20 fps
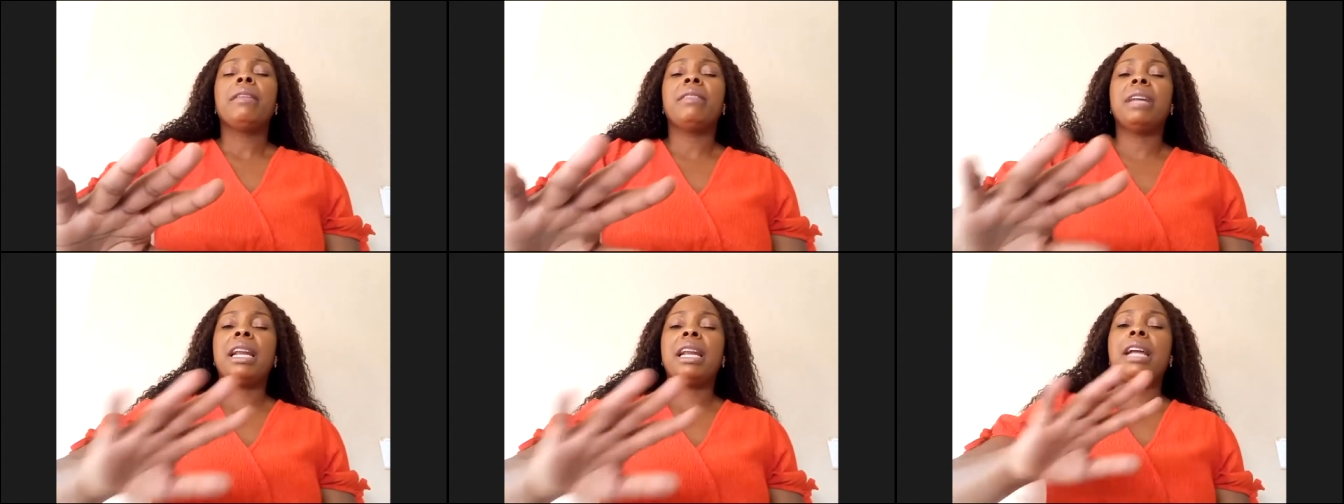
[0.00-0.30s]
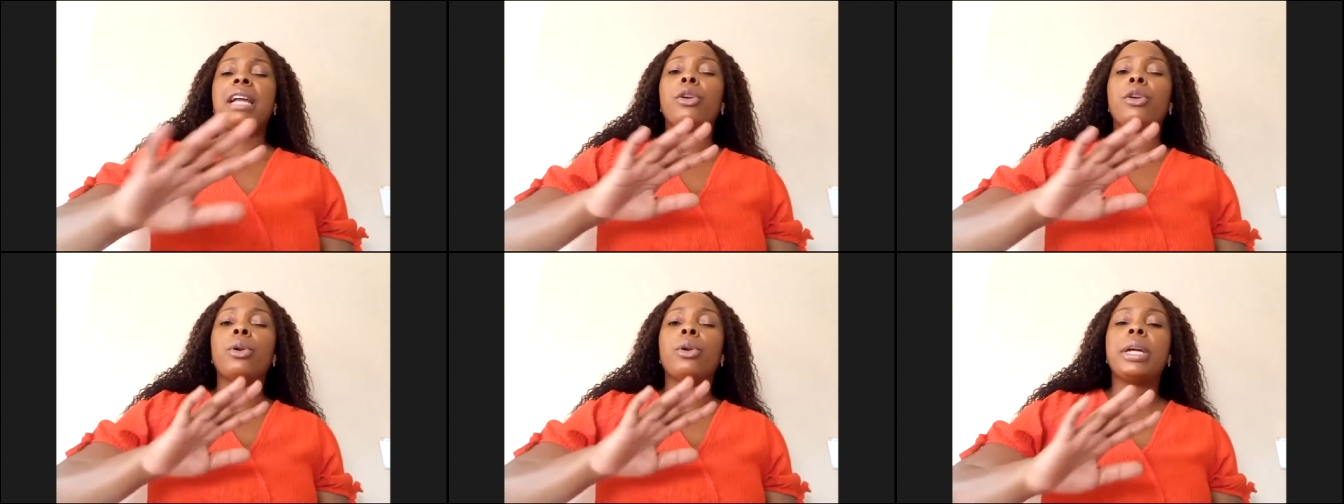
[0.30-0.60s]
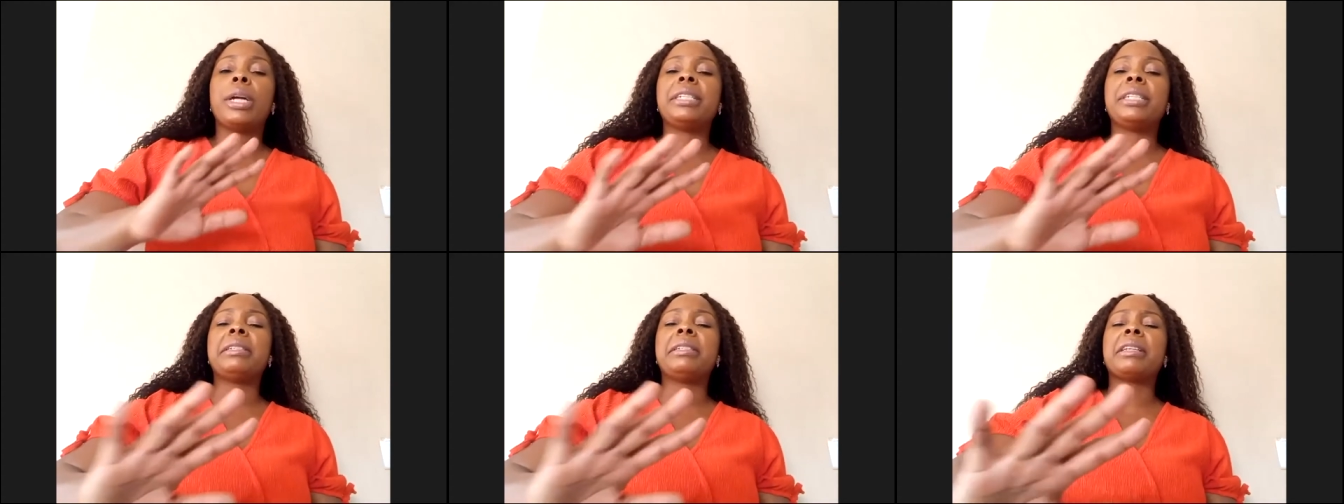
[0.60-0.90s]
that
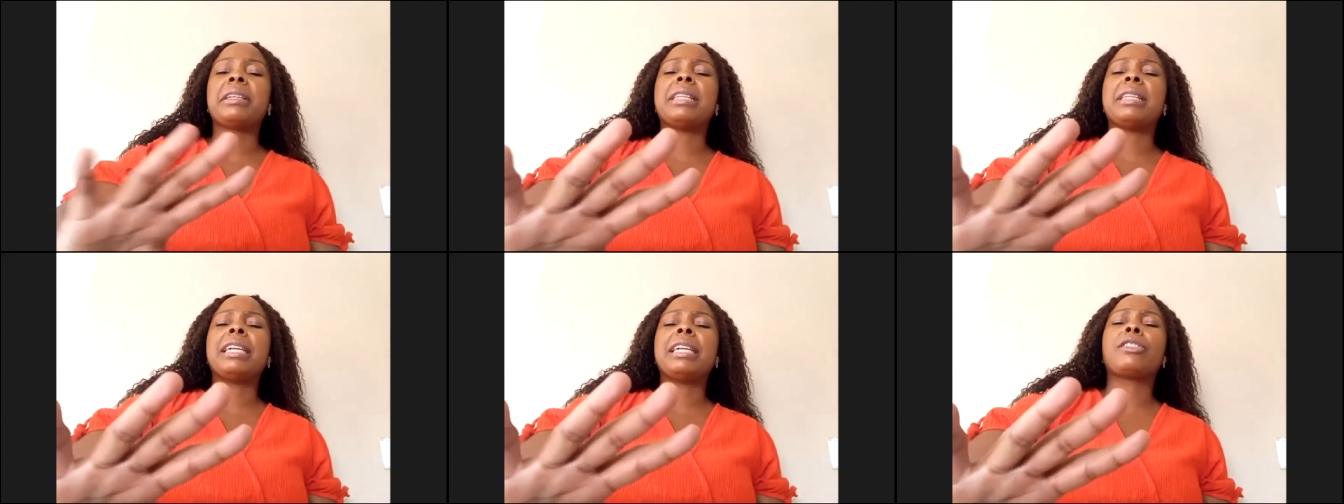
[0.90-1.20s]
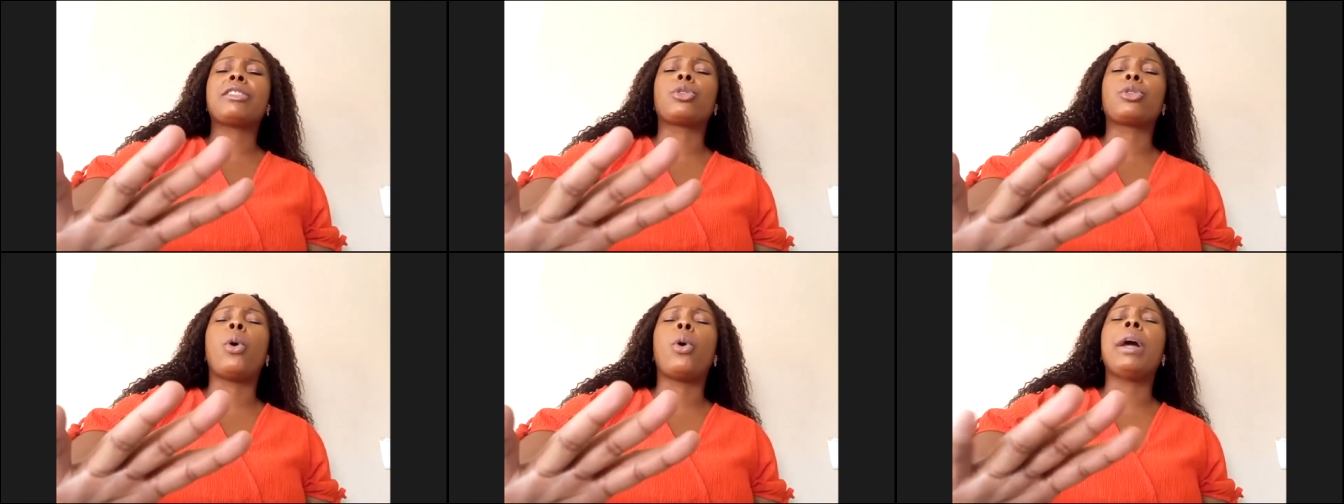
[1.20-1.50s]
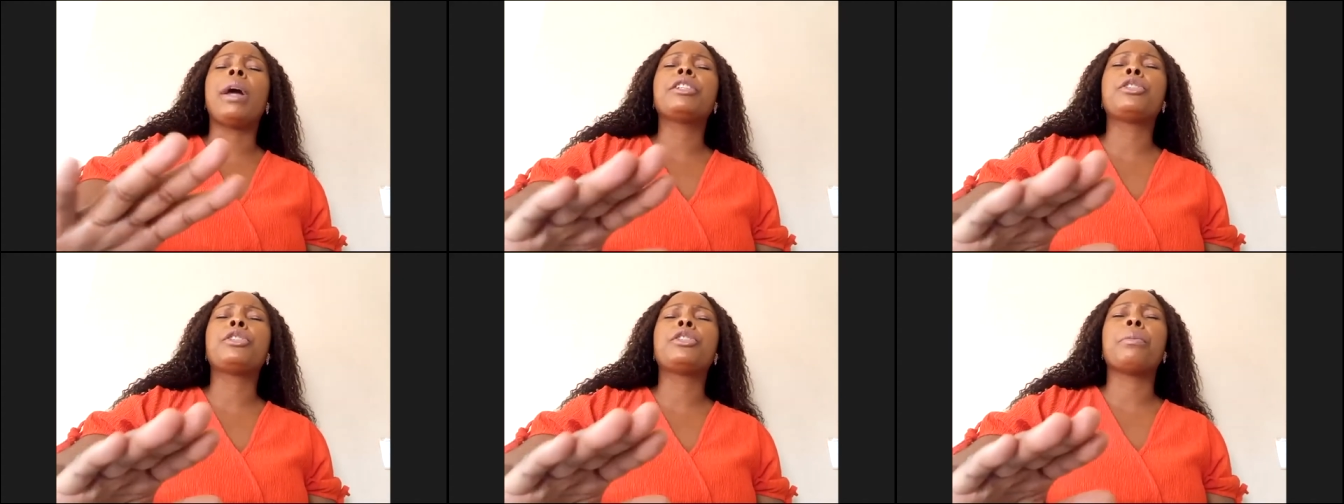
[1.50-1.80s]
anointing that is
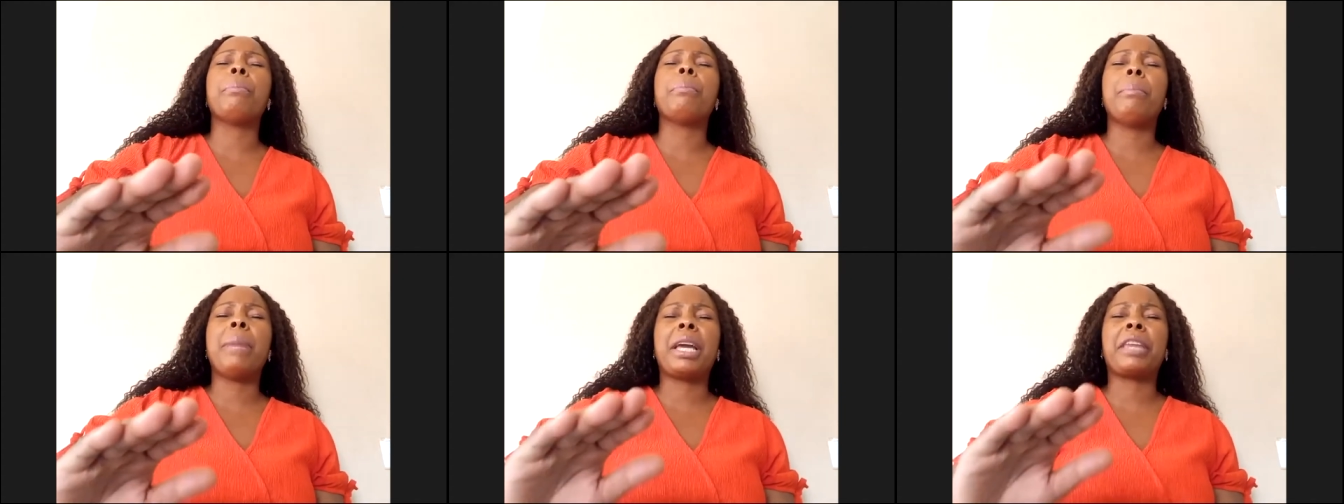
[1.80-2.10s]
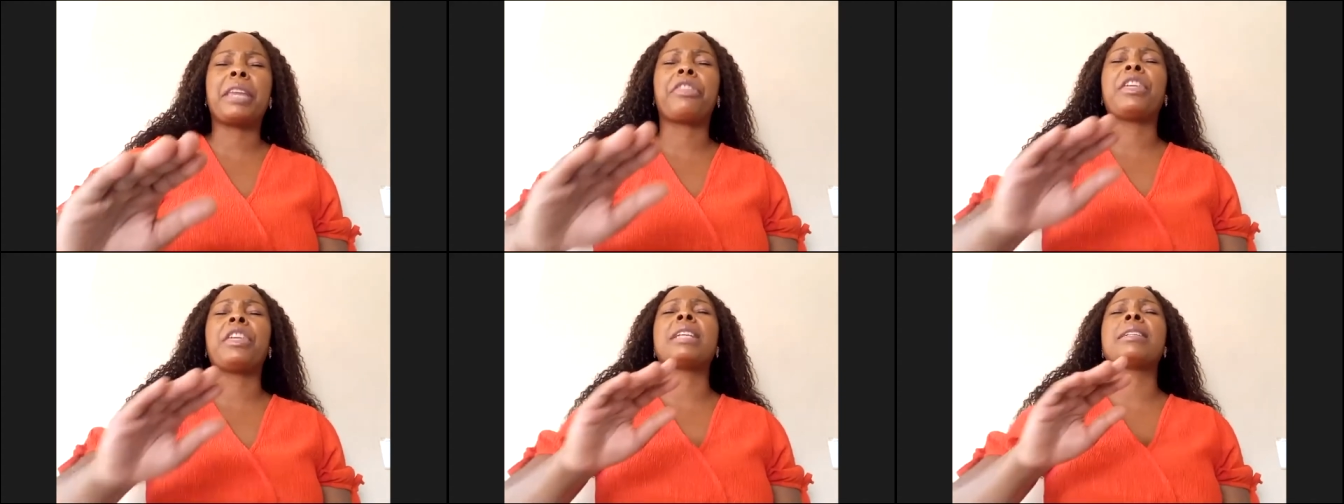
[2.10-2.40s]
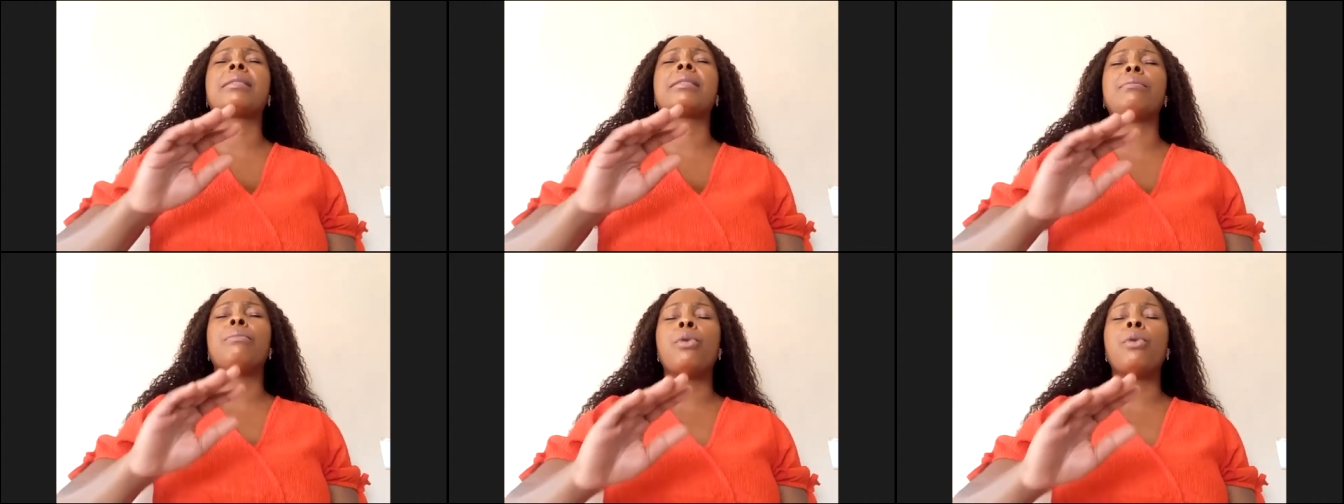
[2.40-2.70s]
going to make
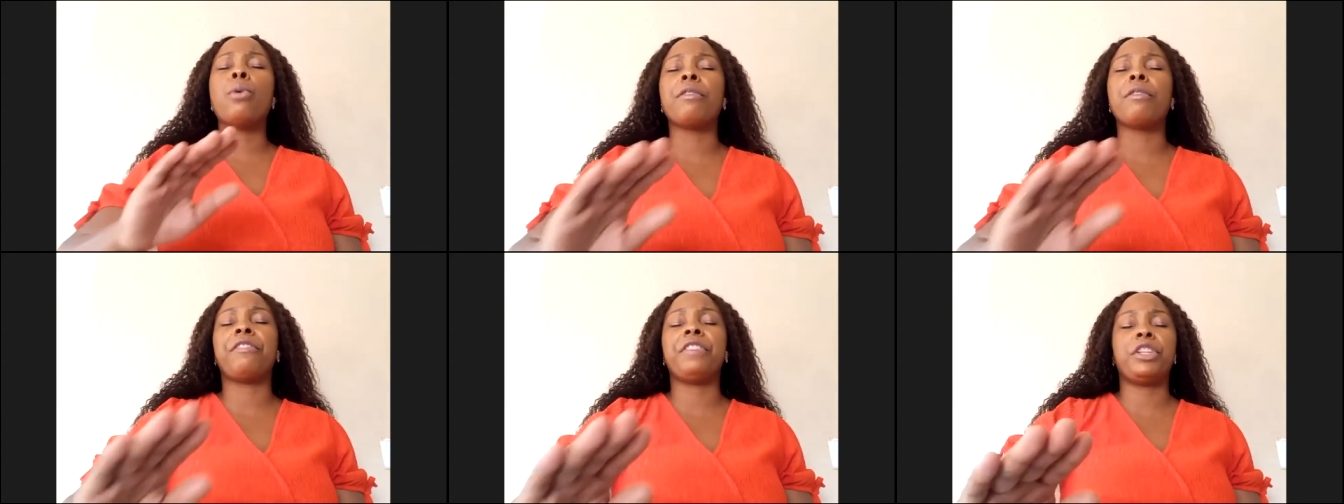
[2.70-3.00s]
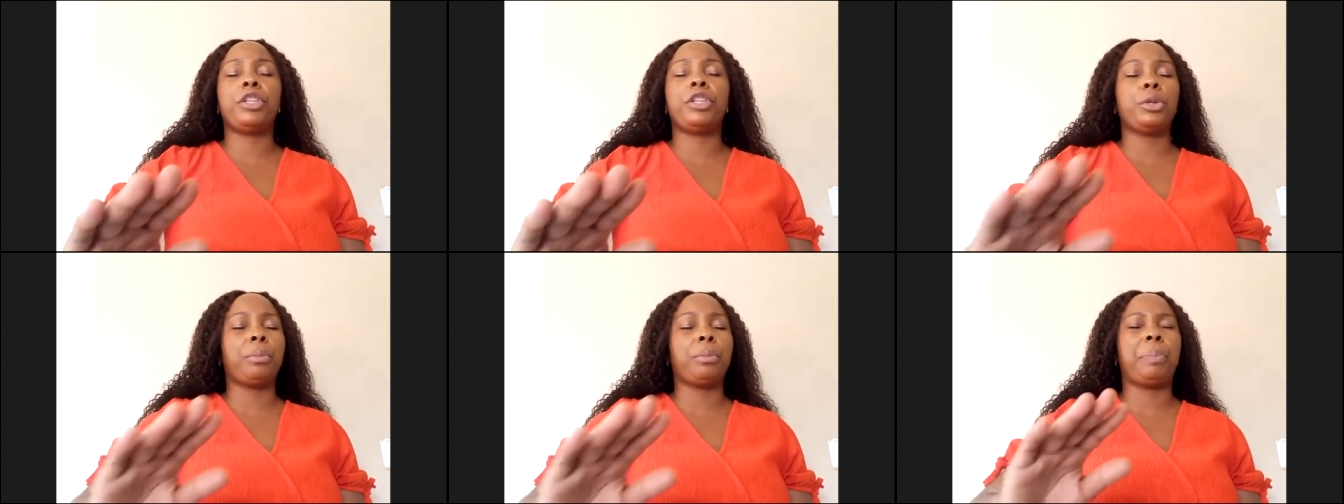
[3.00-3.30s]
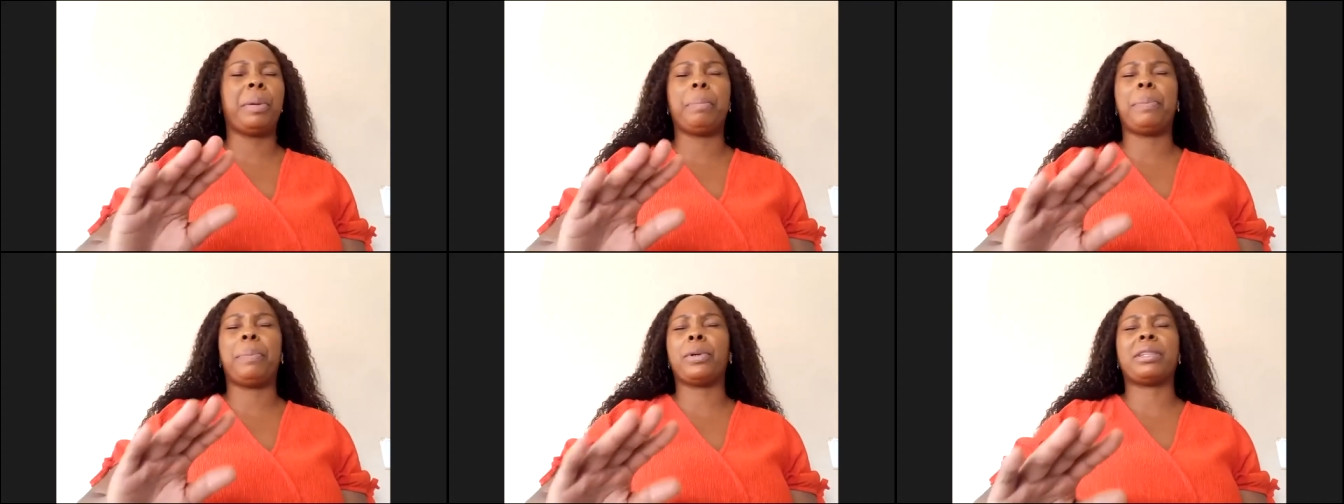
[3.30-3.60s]
things move in your
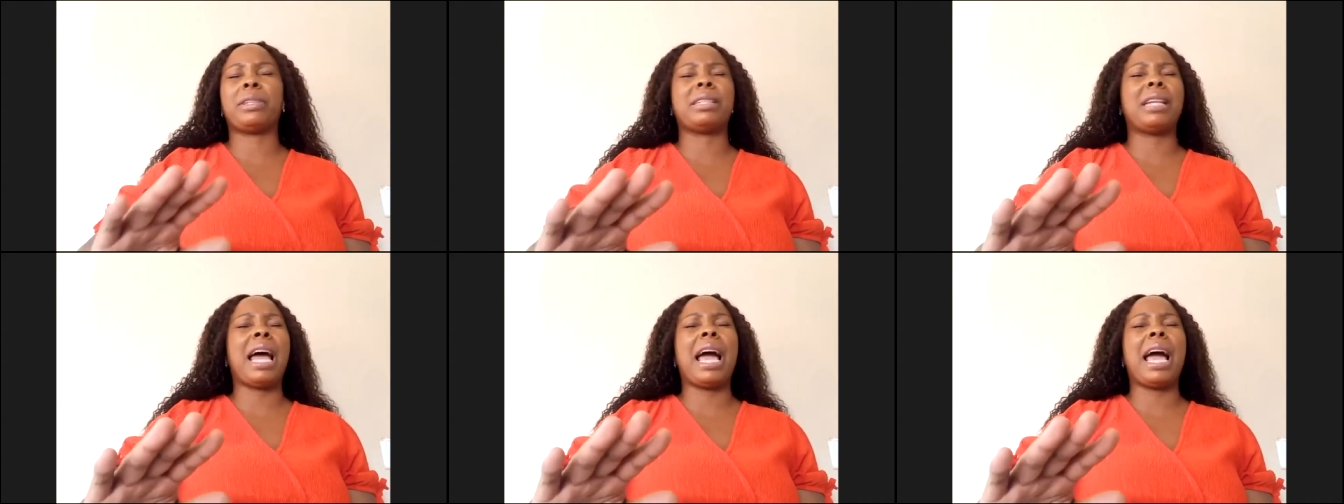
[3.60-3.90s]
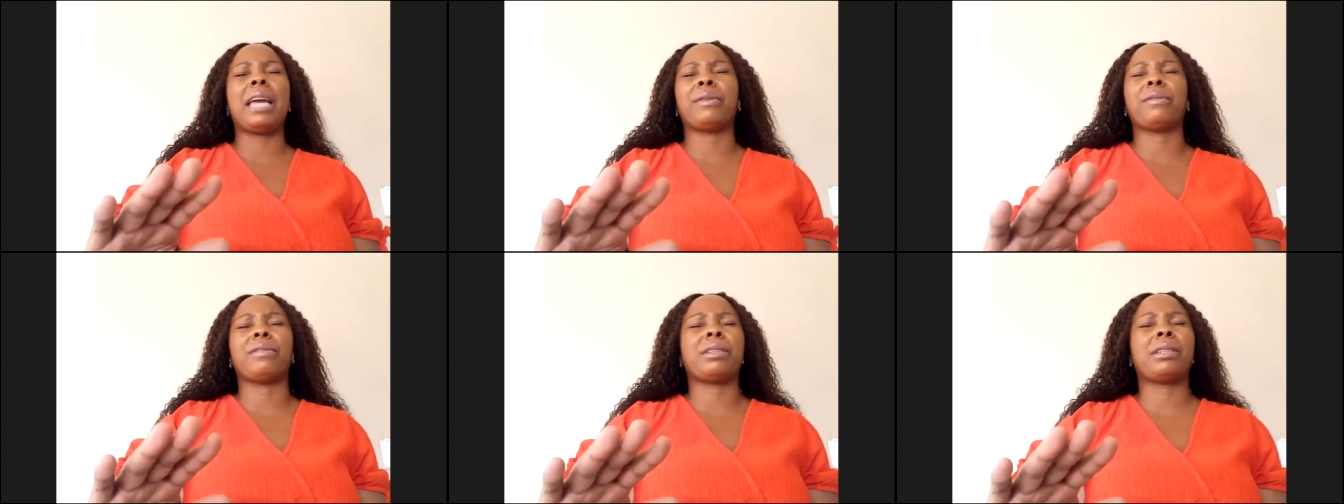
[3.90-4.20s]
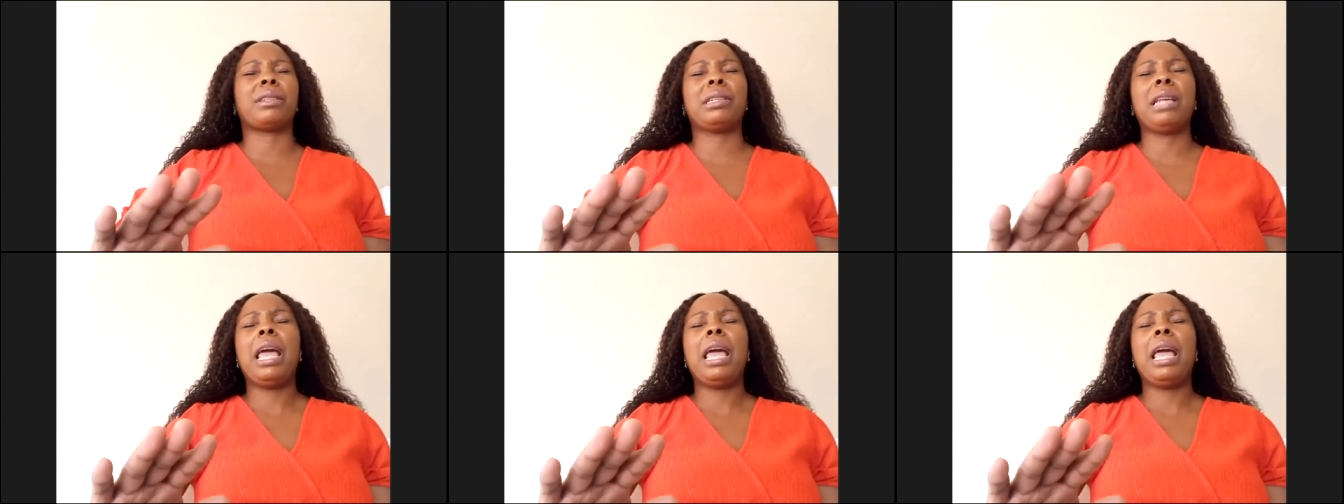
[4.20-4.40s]
people's lives.